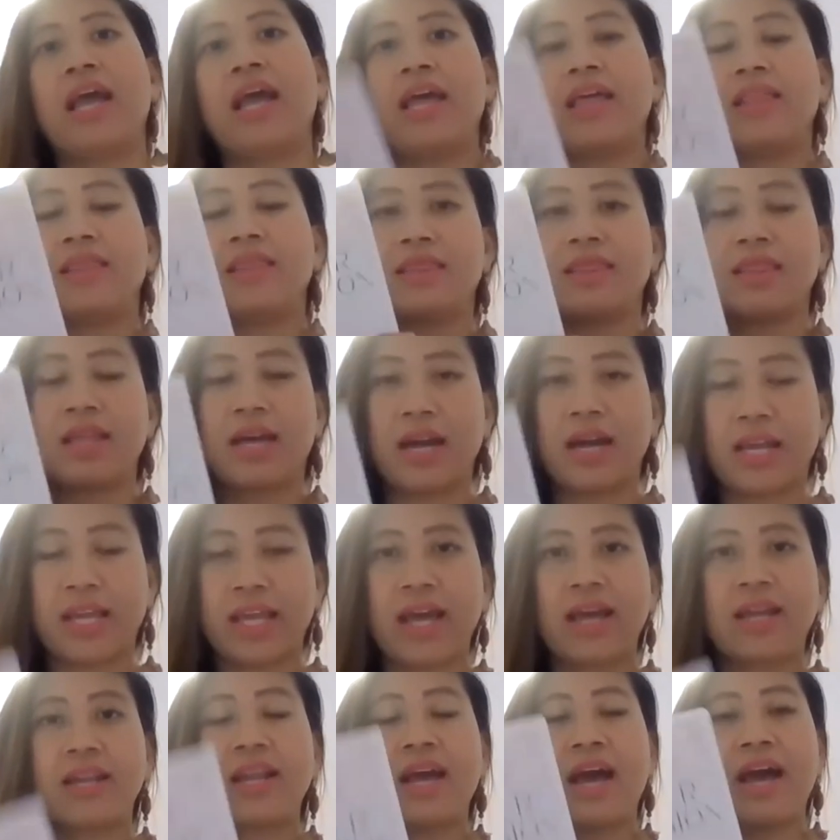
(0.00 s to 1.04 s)
And
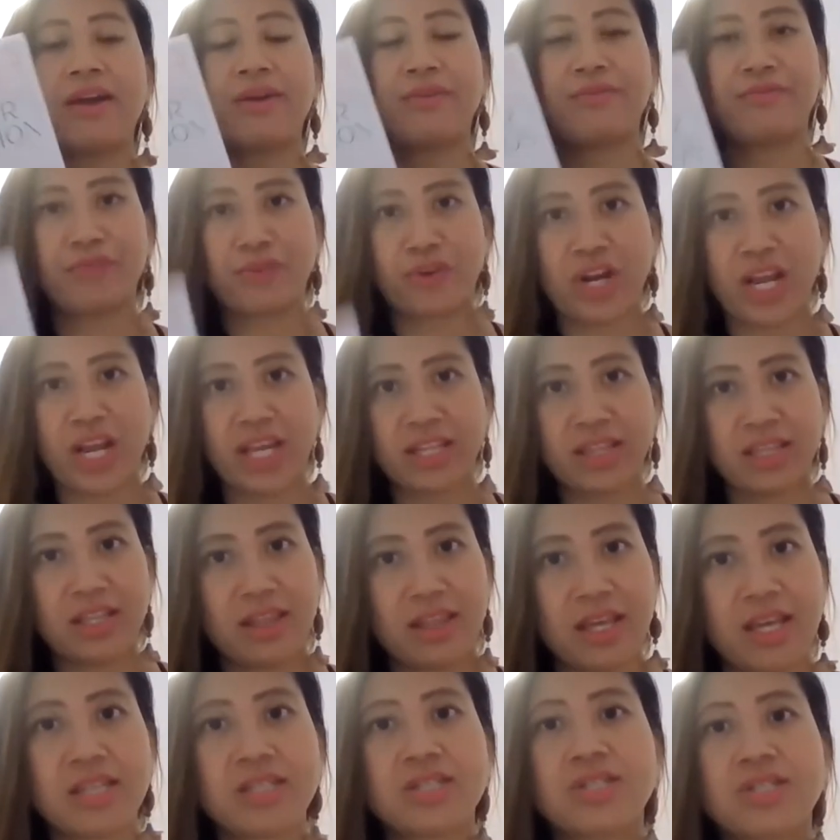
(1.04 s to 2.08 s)
again, I've
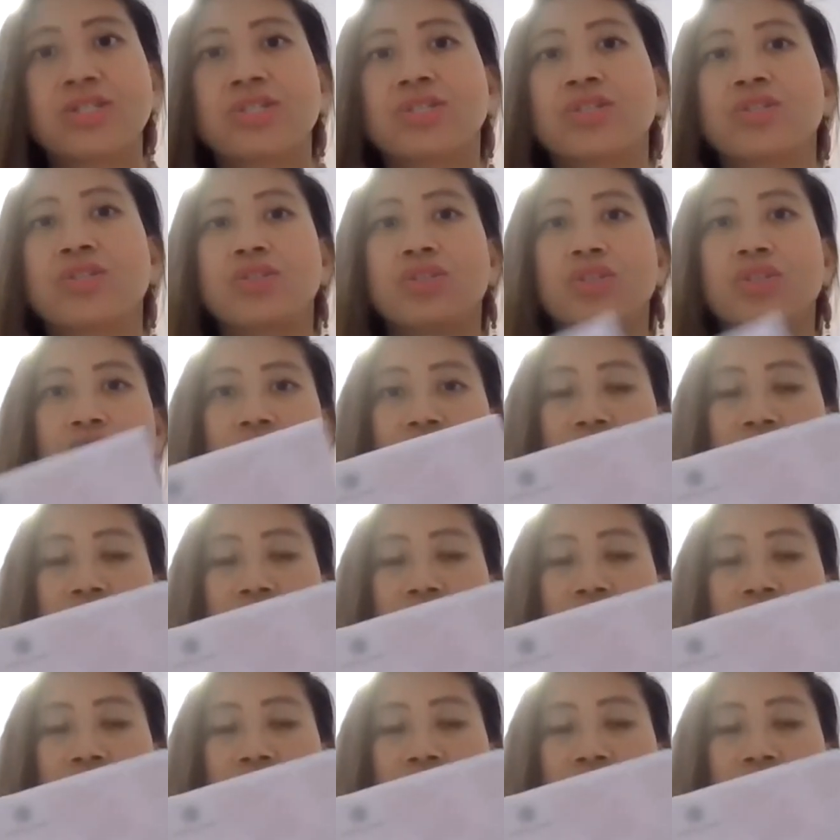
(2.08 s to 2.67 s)
created this